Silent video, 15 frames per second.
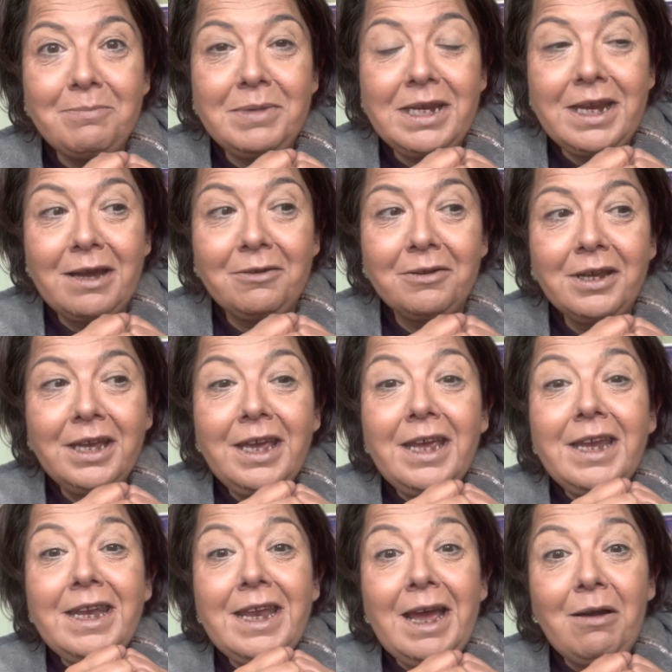me know.
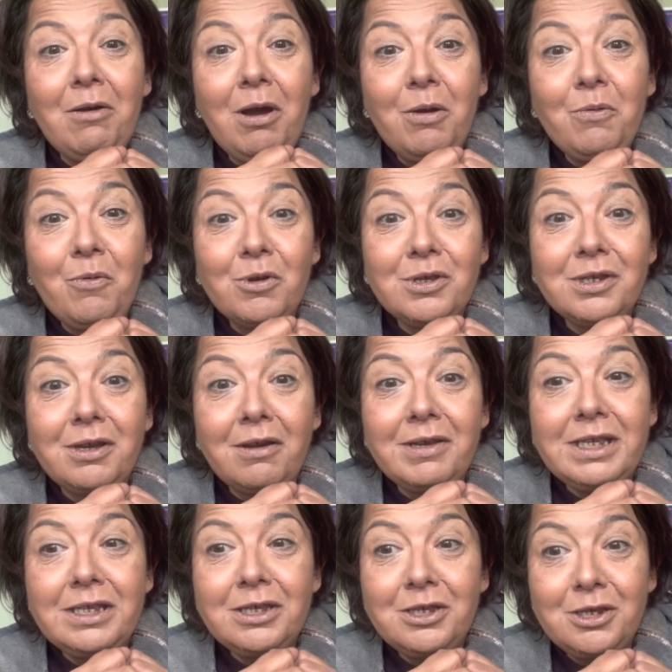Now, I was
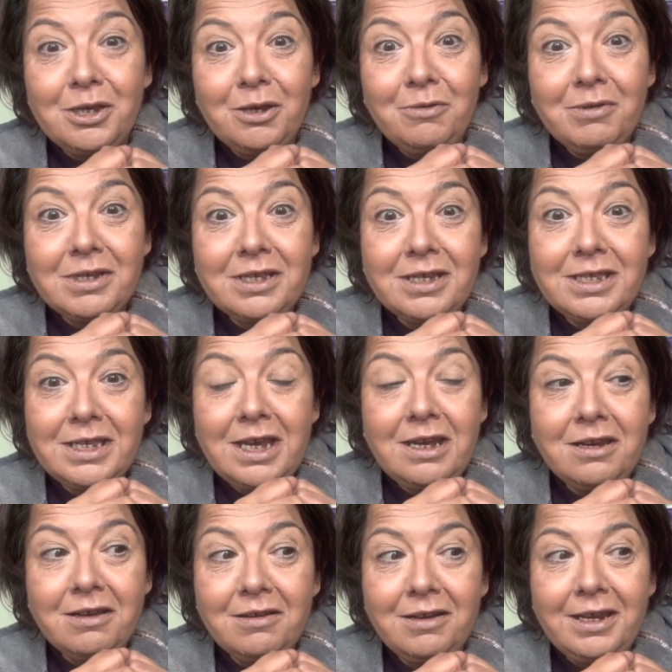going to do, as I
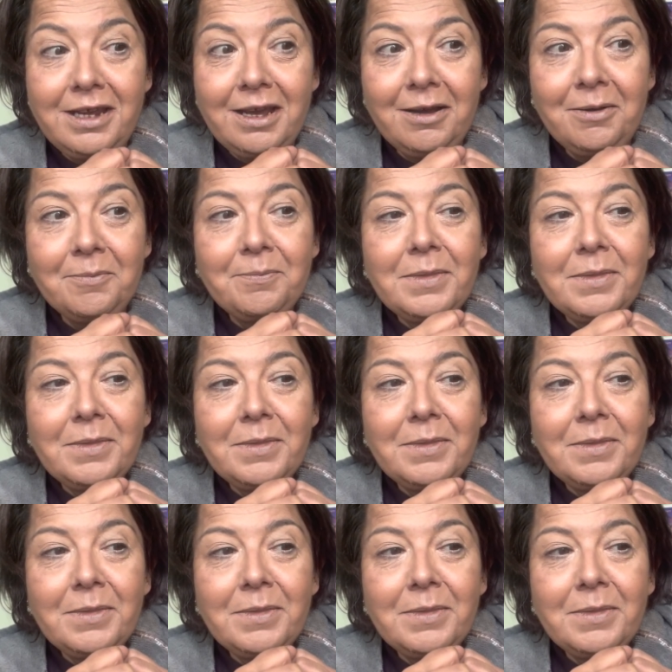said earlier,